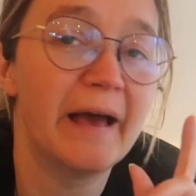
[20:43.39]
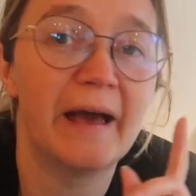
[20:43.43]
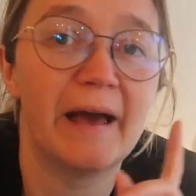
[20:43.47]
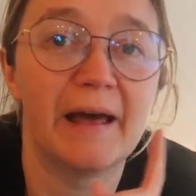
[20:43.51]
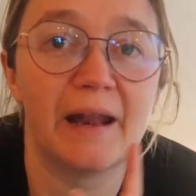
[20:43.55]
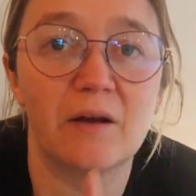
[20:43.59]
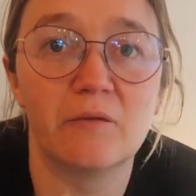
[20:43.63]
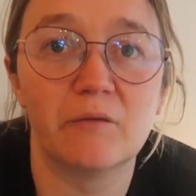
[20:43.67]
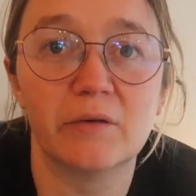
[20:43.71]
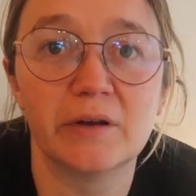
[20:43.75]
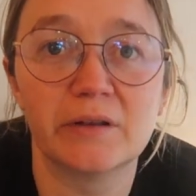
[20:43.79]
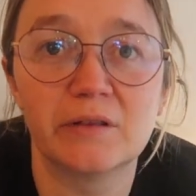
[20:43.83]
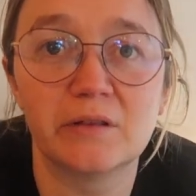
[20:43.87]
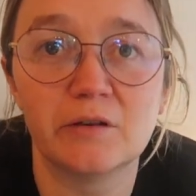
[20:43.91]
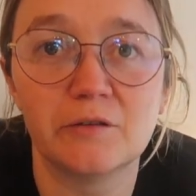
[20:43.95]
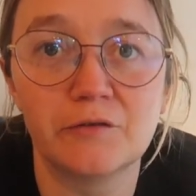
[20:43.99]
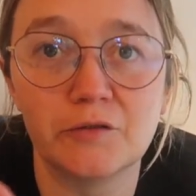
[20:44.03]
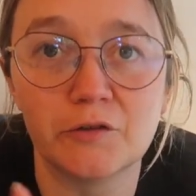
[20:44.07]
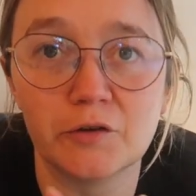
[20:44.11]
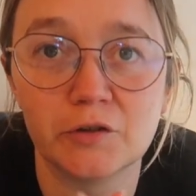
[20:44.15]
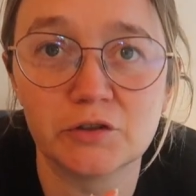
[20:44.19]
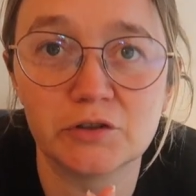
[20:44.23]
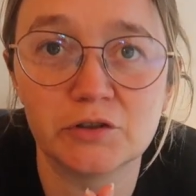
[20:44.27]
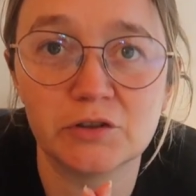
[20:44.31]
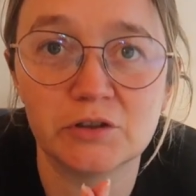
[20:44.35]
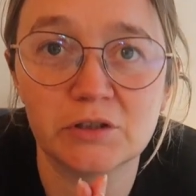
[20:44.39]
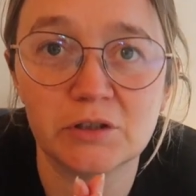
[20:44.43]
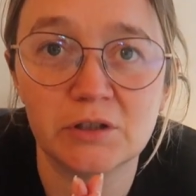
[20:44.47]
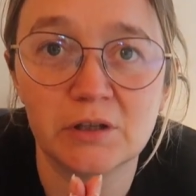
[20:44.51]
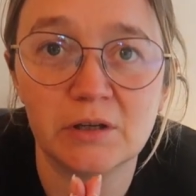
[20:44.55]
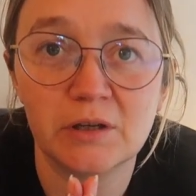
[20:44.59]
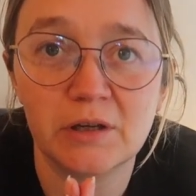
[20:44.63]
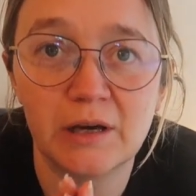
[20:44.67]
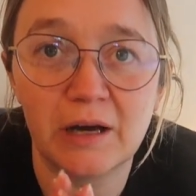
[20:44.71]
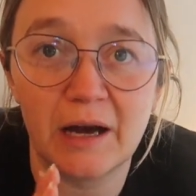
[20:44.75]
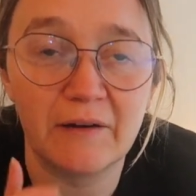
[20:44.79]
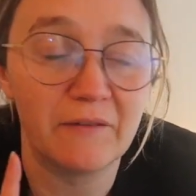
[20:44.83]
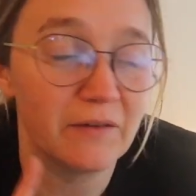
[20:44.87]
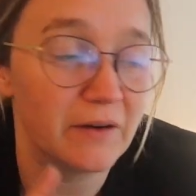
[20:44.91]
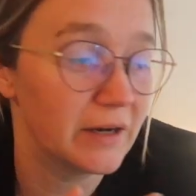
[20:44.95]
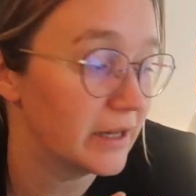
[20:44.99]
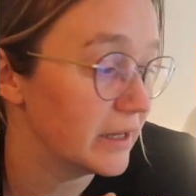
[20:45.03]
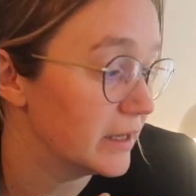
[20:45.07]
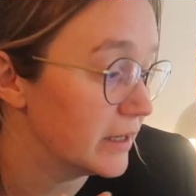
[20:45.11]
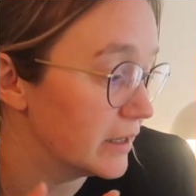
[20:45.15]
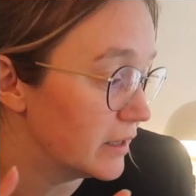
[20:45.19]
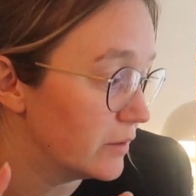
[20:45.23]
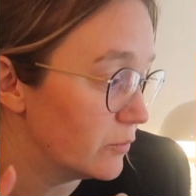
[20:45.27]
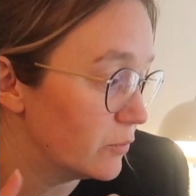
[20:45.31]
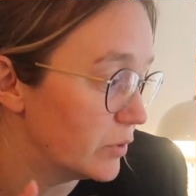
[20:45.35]
And I read the first, I
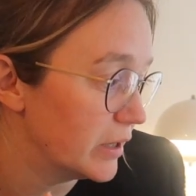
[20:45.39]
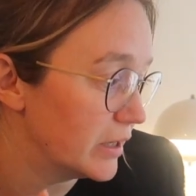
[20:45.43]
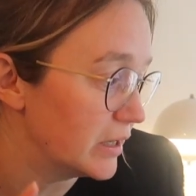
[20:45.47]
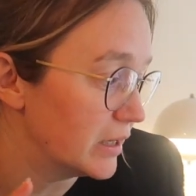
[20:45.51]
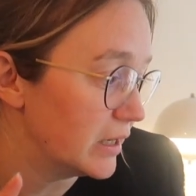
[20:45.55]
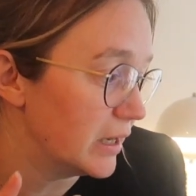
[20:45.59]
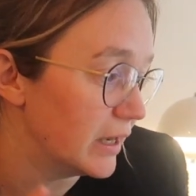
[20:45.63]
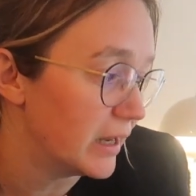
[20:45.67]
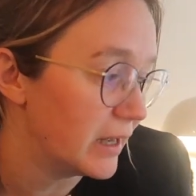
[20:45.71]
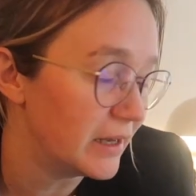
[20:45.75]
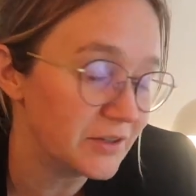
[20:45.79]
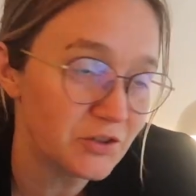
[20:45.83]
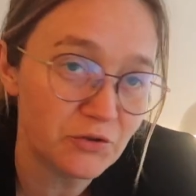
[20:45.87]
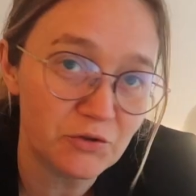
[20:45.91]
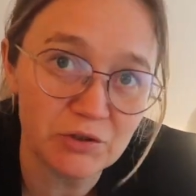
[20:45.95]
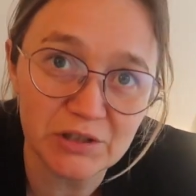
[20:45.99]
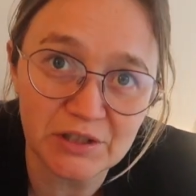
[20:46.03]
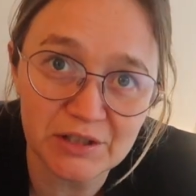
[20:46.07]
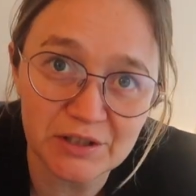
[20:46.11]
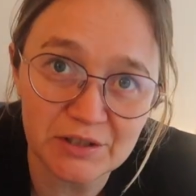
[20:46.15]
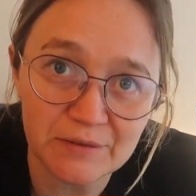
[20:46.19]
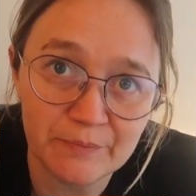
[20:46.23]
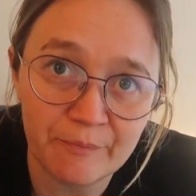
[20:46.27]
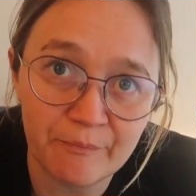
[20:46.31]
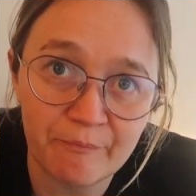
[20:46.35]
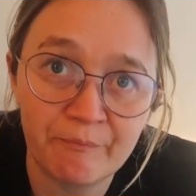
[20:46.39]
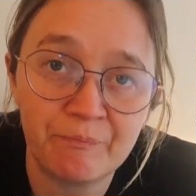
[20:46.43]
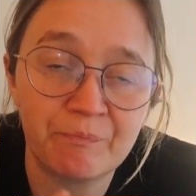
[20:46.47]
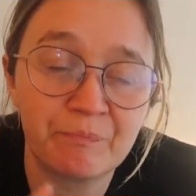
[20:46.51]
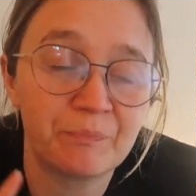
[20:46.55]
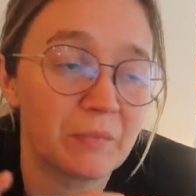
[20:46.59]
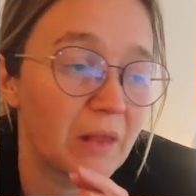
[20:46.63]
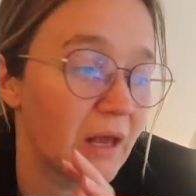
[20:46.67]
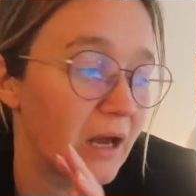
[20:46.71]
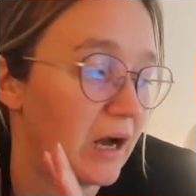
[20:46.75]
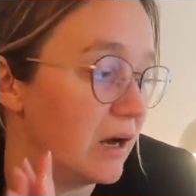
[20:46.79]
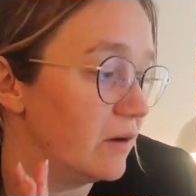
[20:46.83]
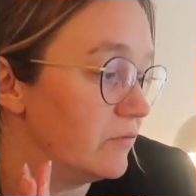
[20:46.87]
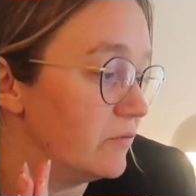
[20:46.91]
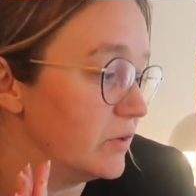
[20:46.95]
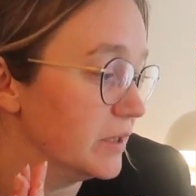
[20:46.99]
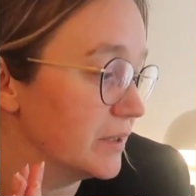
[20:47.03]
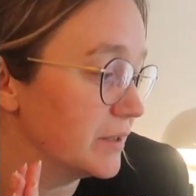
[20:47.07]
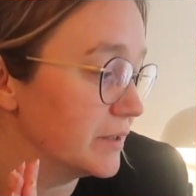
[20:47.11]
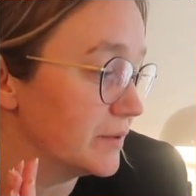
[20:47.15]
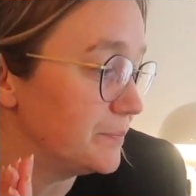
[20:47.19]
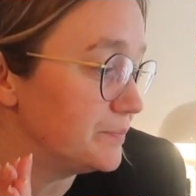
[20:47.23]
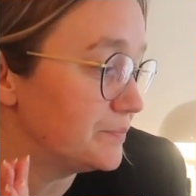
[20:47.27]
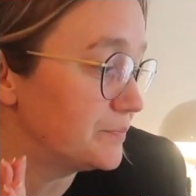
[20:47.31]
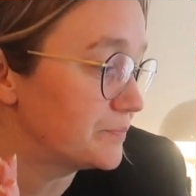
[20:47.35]
read, read Elantris, I
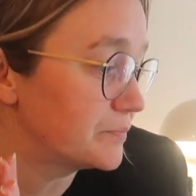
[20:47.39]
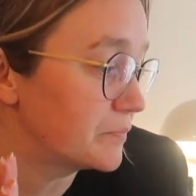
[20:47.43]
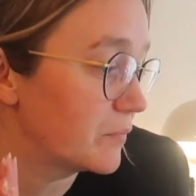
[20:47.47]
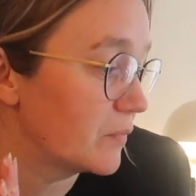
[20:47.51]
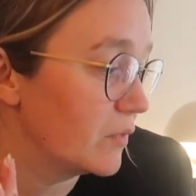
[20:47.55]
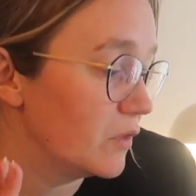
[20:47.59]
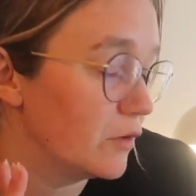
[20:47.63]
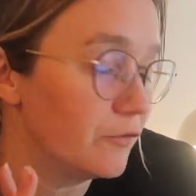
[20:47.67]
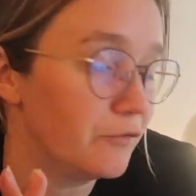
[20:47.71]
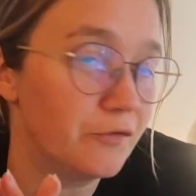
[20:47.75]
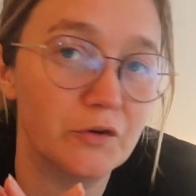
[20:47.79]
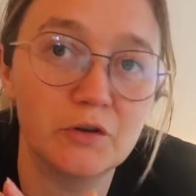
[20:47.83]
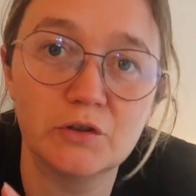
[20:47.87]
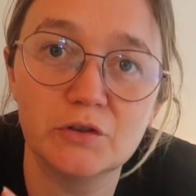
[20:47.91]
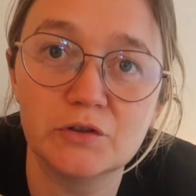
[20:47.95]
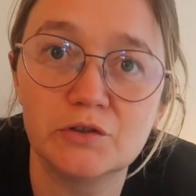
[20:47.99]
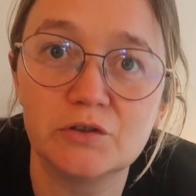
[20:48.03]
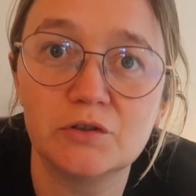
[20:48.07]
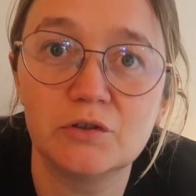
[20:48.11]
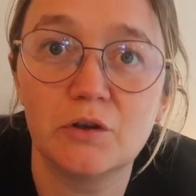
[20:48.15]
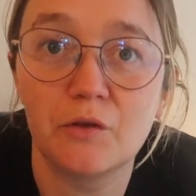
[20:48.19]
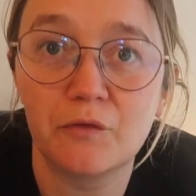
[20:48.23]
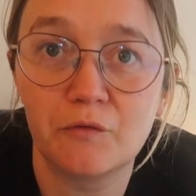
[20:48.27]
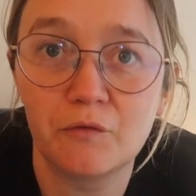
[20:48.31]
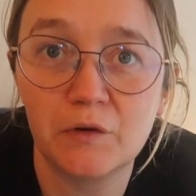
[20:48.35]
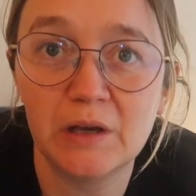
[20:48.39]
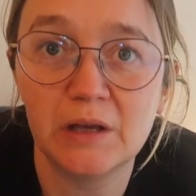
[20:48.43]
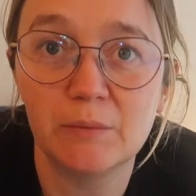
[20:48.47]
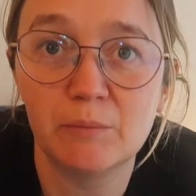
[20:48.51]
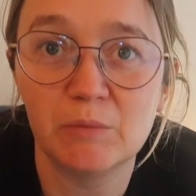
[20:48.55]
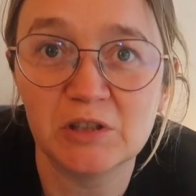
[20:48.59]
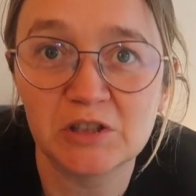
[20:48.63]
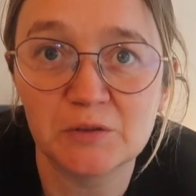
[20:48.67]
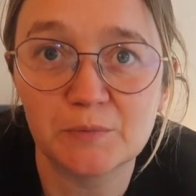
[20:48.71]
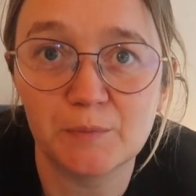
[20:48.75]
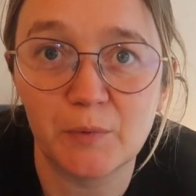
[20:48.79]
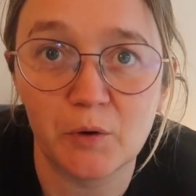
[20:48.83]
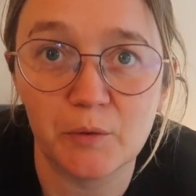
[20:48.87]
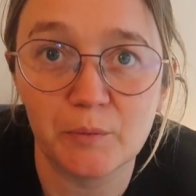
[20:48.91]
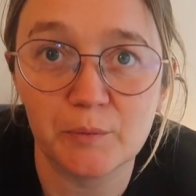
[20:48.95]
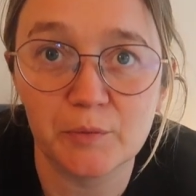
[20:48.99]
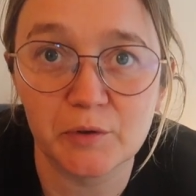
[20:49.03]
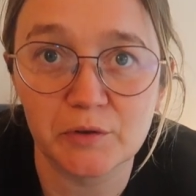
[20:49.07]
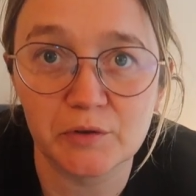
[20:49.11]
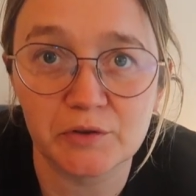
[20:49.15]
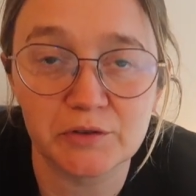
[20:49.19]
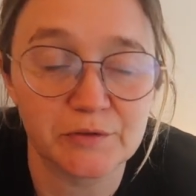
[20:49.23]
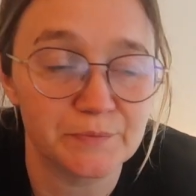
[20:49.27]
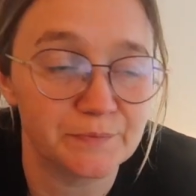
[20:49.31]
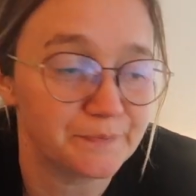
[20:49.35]
read the first three Mistborn
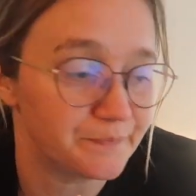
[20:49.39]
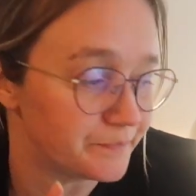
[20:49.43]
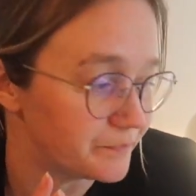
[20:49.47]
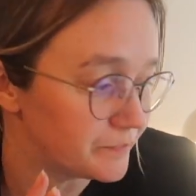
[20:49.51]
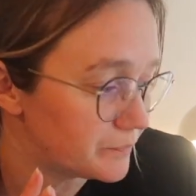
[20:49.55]
books,